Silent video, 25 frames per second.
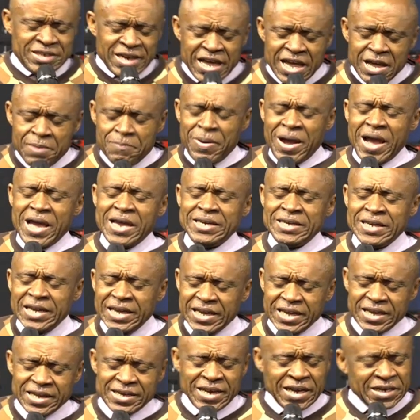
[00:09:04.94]
day by
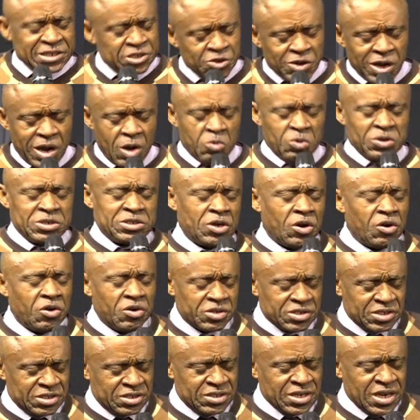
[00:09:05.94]
day that you are with
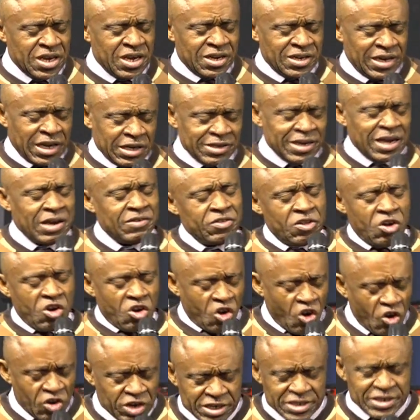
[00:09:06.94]
us, that you have
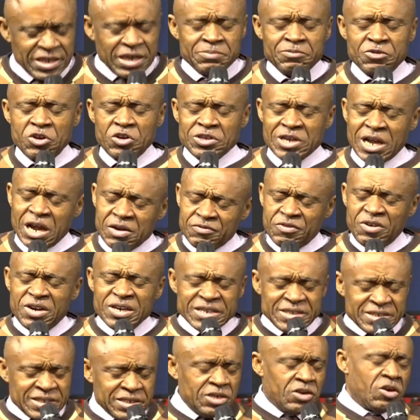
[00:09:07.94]
not condemned or have not
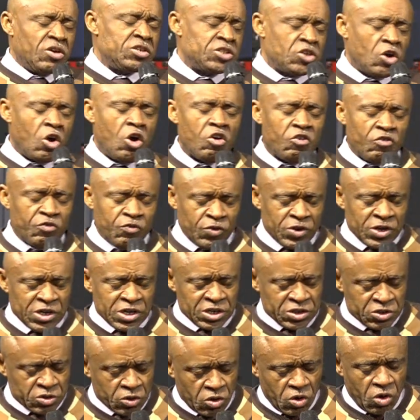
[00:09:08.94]
written us
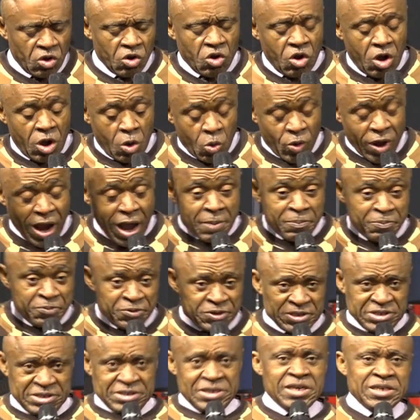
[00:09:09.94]
off. So, Lord God, we
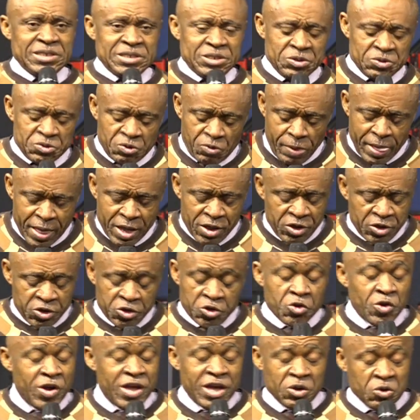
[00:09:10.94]
appreciate you.
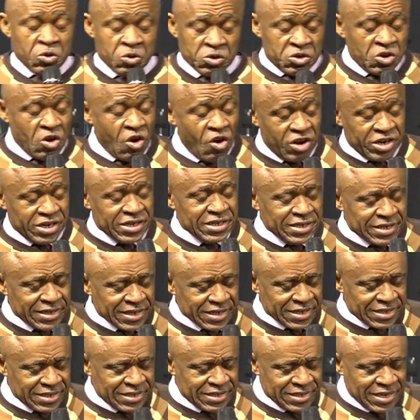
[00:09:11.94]
You are a good God
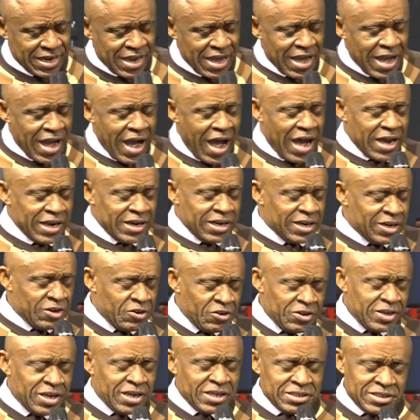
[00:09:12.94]
indeed.
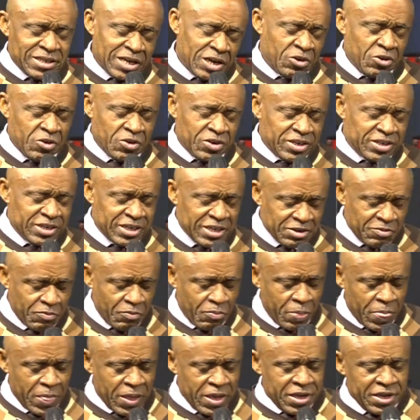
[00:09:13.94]
Hallelujah to your holy name.
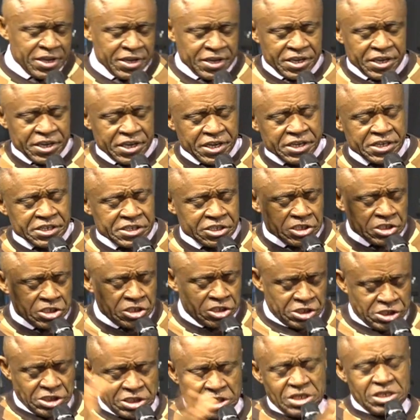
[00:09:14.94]
In
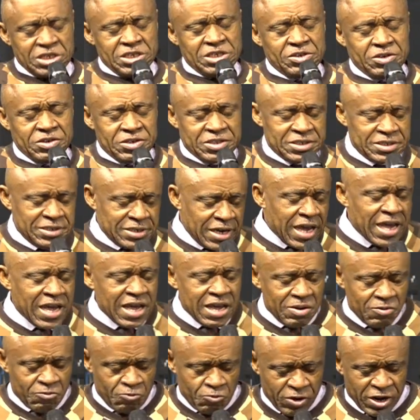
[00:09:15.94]
Jesus'
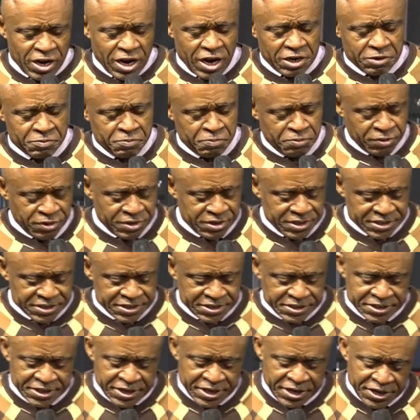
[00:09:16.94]
name we have
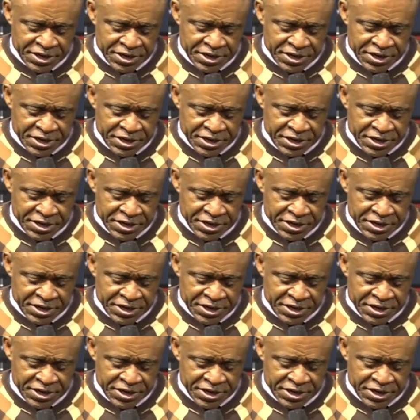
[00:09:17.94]
prayed.